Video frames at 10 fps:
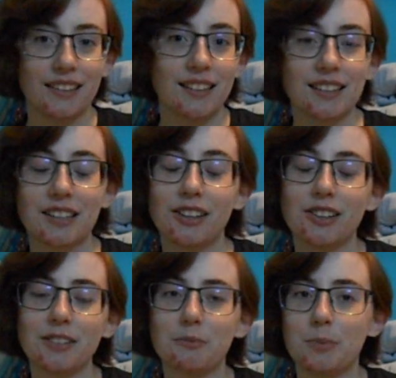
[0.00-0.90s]
This
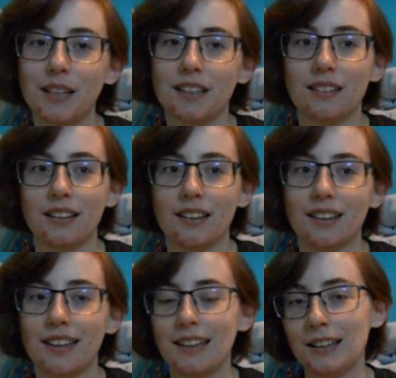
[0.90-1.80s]
could have been,
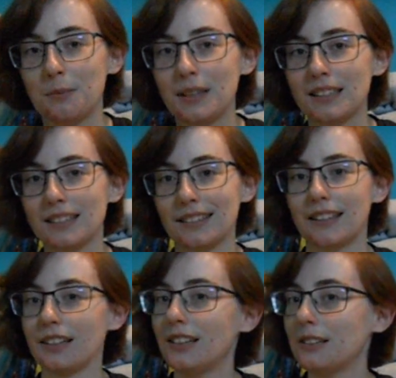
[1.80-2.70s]
King Beastly
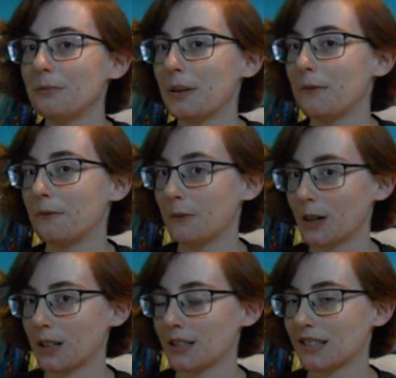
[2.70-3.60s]
could have been
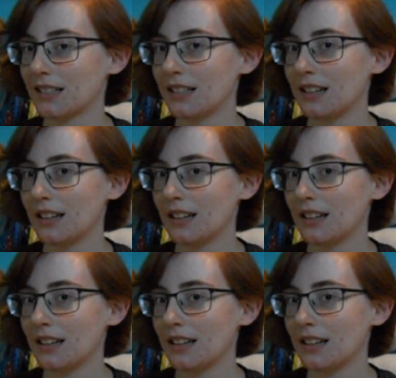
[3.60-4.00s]
first.